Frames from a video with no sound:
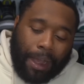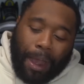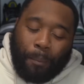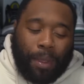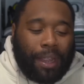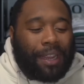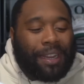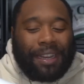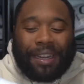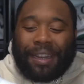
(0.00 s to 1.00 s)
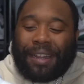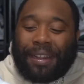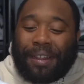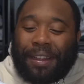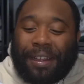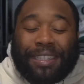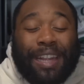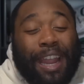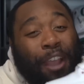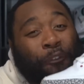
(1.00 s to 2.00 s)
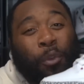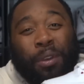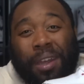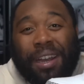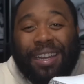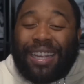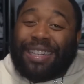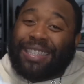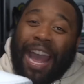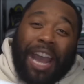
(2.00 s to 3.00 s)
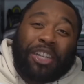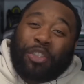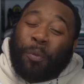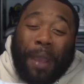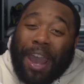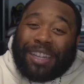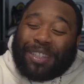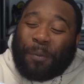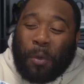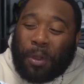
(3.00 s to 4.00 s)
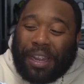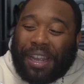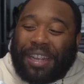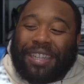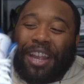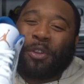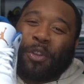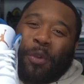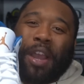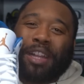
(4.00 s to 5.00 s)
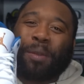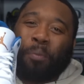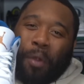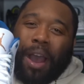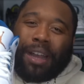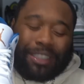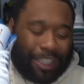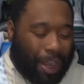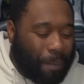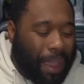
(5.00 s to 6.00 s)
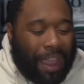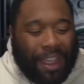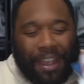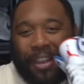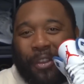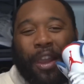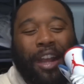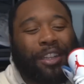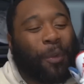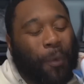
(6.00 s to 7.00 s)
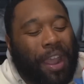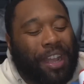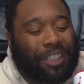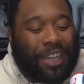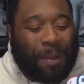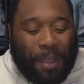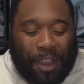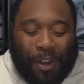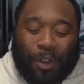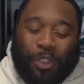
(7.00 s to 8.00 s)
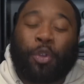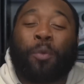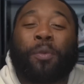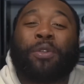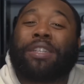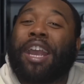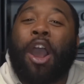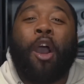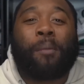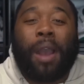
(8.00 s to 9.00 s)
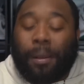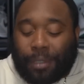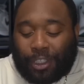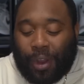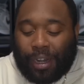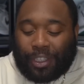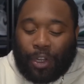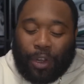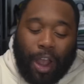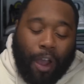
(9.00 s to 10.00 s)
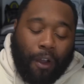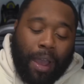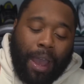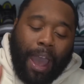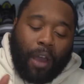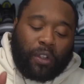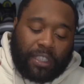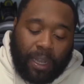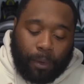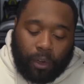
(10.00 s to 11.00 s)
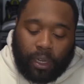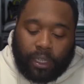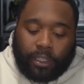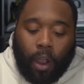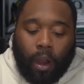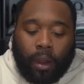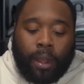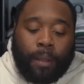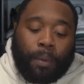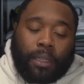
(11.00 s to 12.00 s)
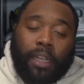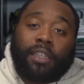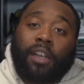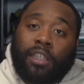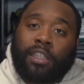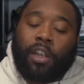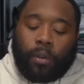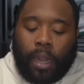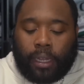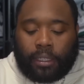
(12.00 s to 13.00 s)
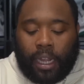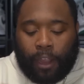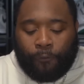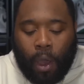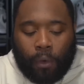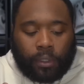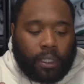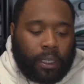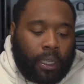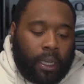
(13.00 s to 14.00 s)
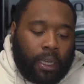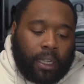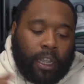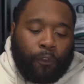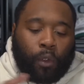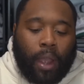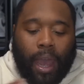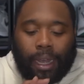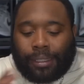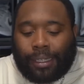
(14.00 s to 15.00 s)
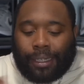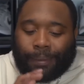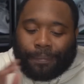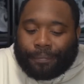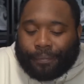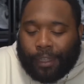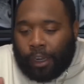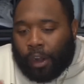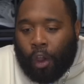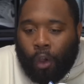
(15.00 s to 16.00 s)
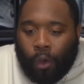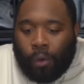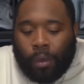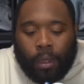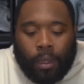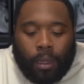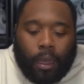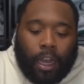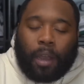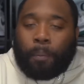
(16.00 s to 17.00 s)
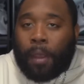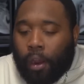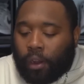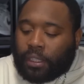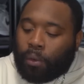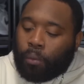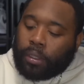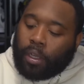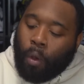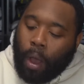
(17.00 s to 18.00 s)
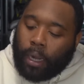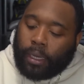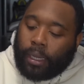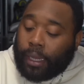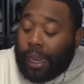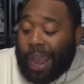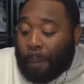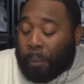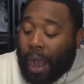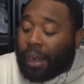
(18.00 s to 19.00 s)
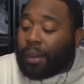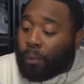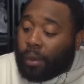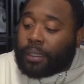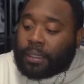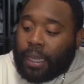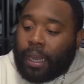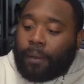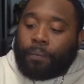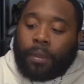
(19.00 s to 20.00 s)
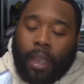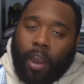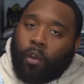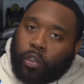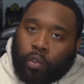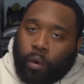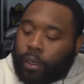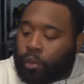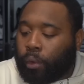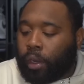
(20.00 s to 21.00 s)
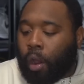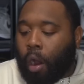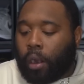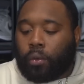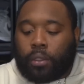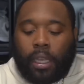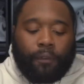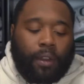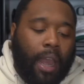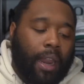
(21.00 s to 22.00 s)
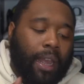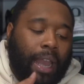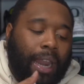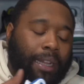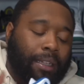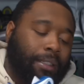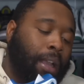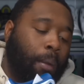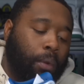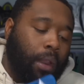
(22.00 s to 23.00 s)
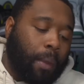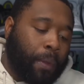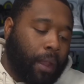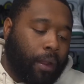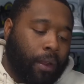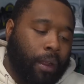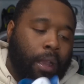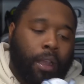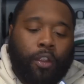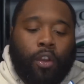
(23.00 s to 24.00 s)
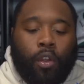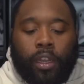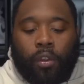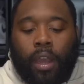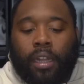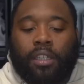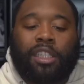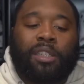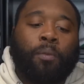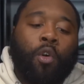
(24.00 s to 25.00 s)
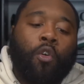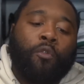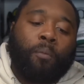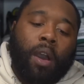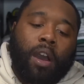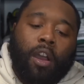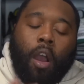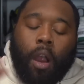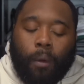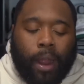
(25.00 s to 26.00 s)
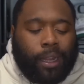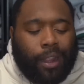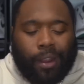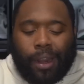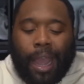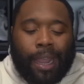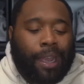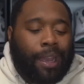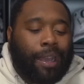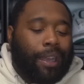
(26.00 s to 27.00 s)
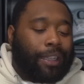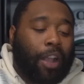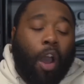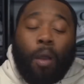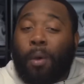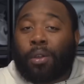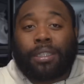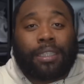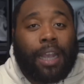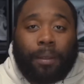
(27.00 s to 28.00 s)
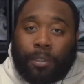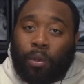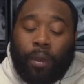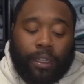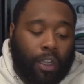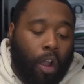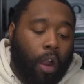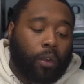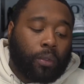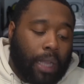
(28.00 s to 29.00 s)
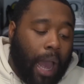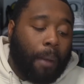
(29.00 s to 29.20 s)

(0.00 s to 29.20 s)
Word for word: I mean, it's like, if you love these, how could you pass up on these? Like, you do got the bronze Jumpman. You got the red Jumpman on the True Blues again, Army. I'm just trying to show y'all how similar these are, but these are still nice. Like, if I was to give you guys a, you know... a comparison with the quality, again, I probably would say the Air Jordan 3 Cardinals. Even how they got, like, the tumble up here. You know, then you got the smooth mud guard right there. Like, it's almost the same shoe as the Cardinals.